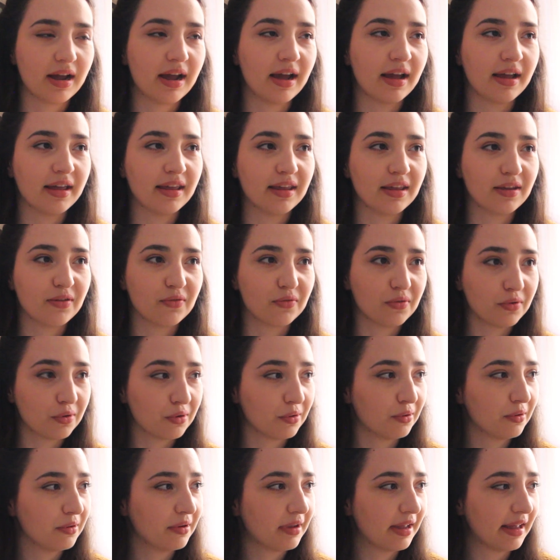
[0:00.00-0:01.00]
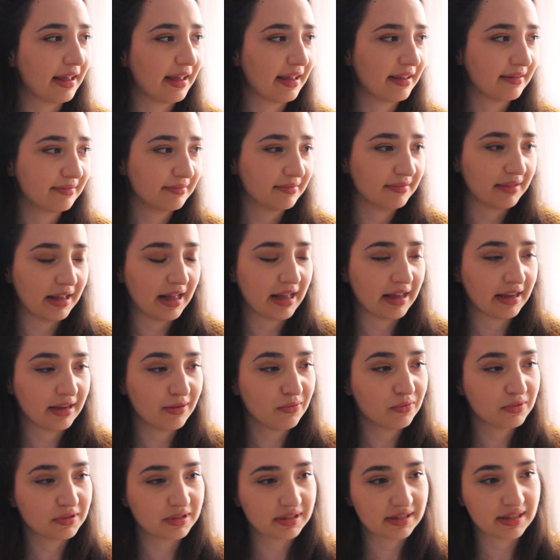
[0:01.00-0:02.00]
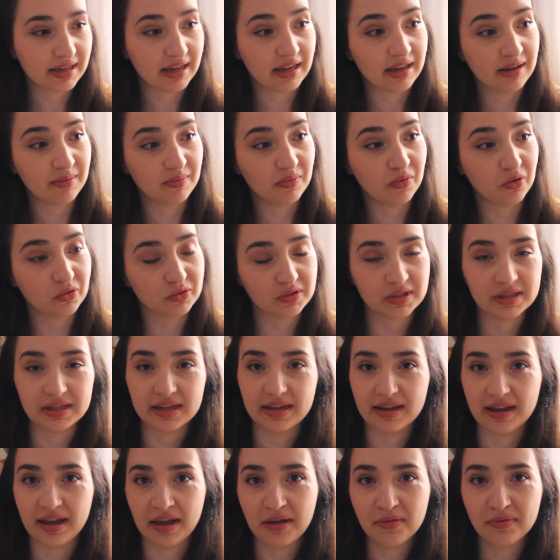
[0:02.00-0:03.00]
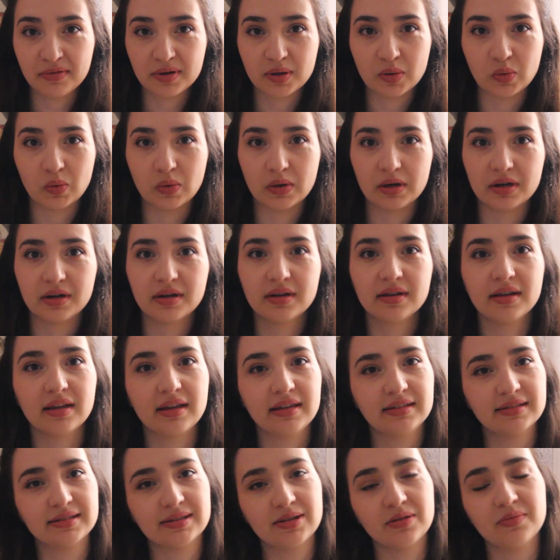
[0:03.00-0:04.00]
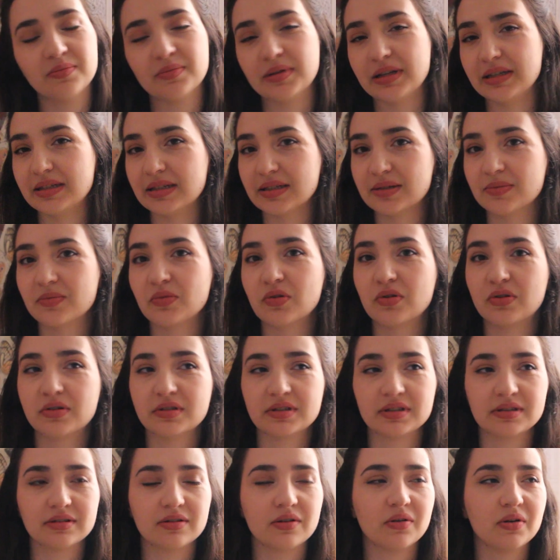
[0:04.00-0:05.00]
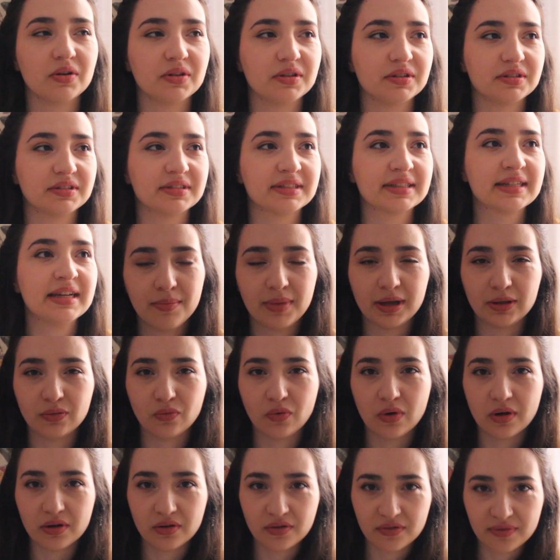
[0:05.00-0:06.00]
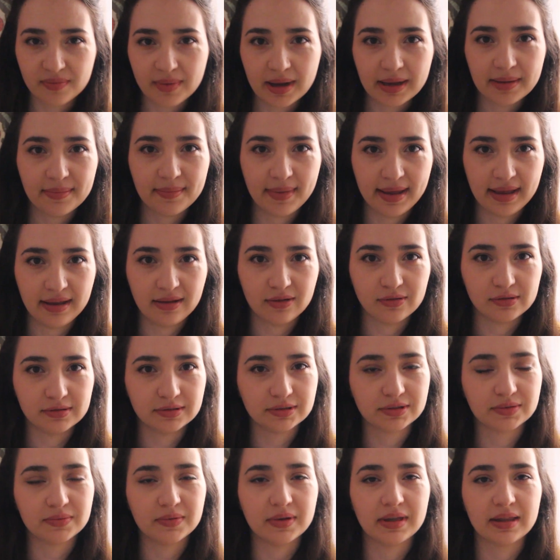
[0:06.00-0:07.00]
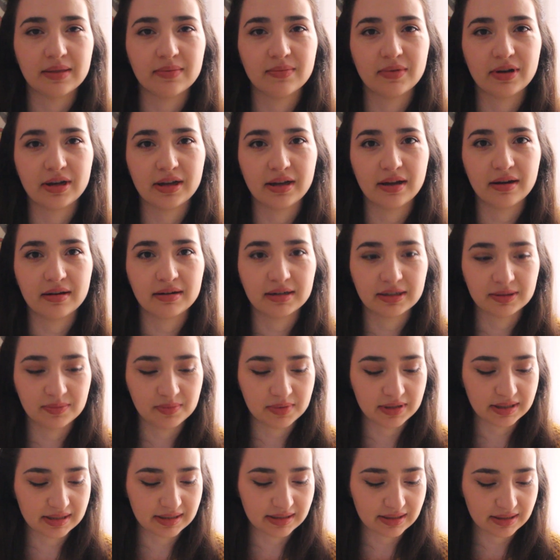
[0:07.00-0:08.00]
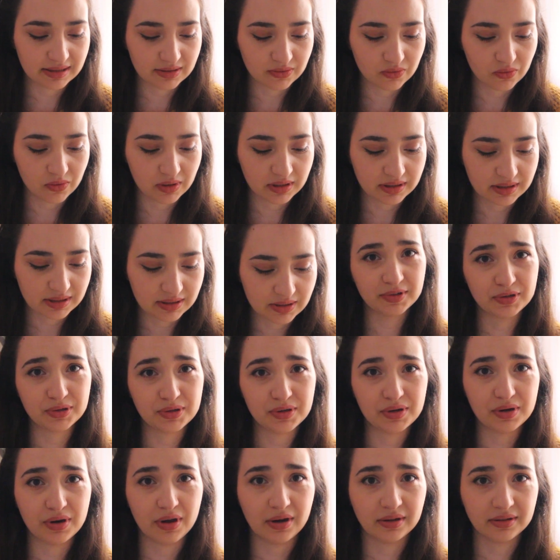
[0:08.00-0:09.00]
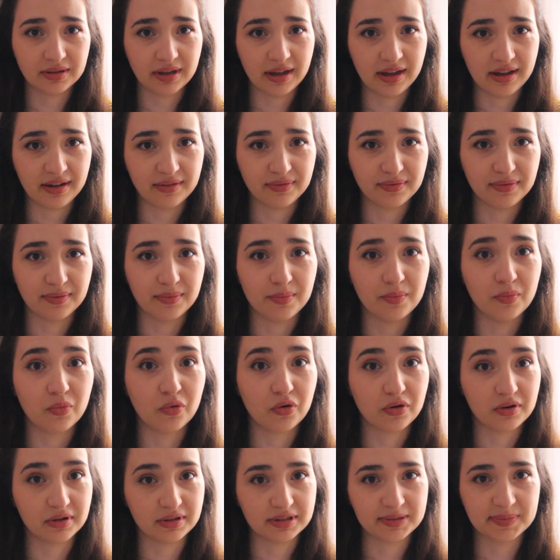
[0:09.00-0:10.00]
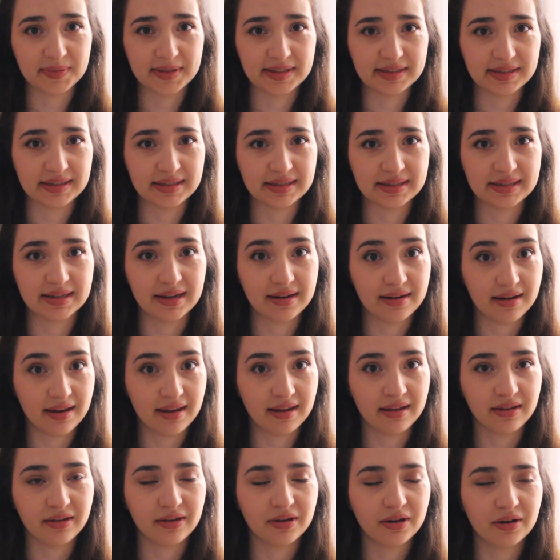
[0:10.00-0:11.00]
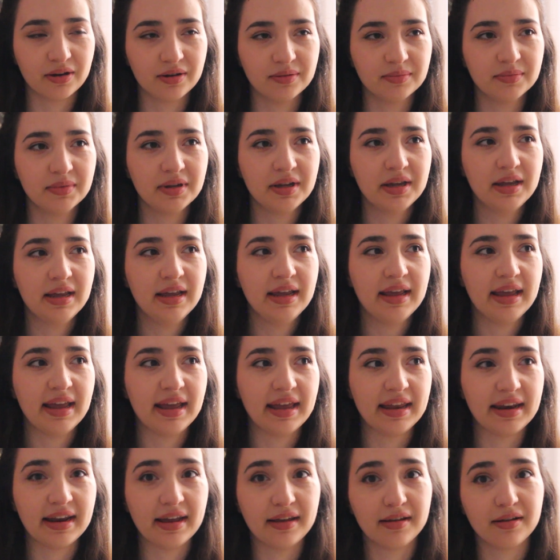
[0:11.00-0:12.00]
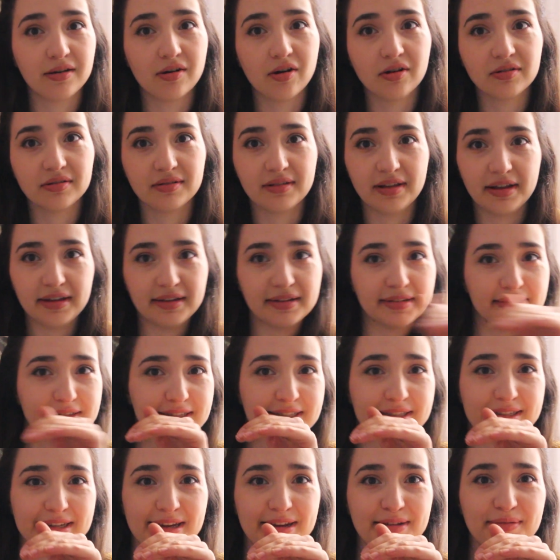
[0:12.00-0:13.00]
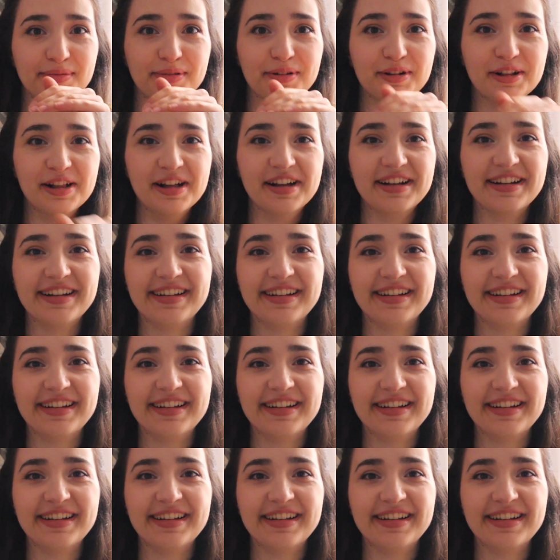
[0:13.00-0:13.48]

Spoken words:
I grew, I would say, mostly everywhere, in some places more than others. But one of my main goals with my art business was to not have more expenses than income, and I got like stable.